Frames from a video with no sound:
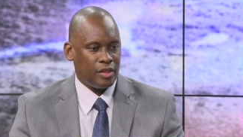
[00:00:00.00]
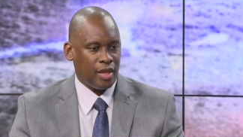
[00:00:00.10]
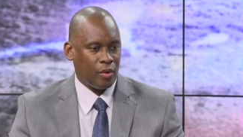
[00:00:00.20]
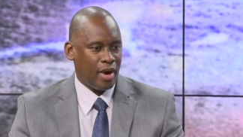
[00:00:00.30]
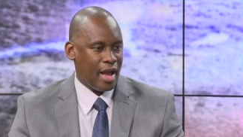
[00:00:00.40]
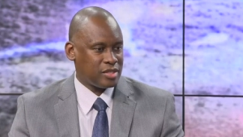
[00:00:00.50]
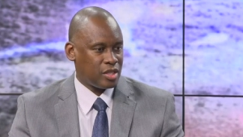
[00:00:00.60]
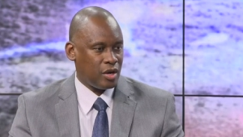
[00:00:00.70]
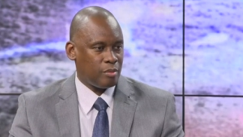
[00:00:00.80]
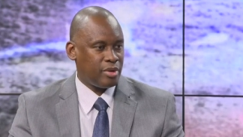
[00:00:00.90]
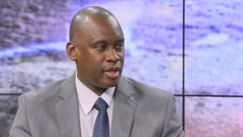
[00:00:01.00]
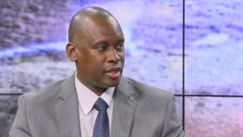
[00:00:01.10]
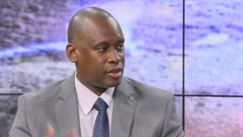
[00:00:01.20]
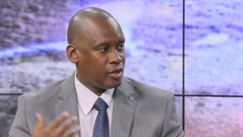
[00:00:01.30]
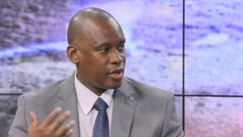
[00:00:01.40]
They were asked their
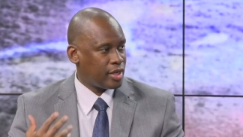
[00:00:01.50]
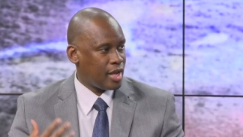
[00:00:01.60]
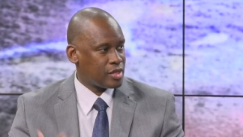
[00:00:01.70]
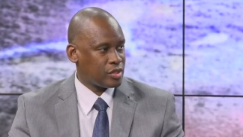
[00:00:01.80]
opinion 30 days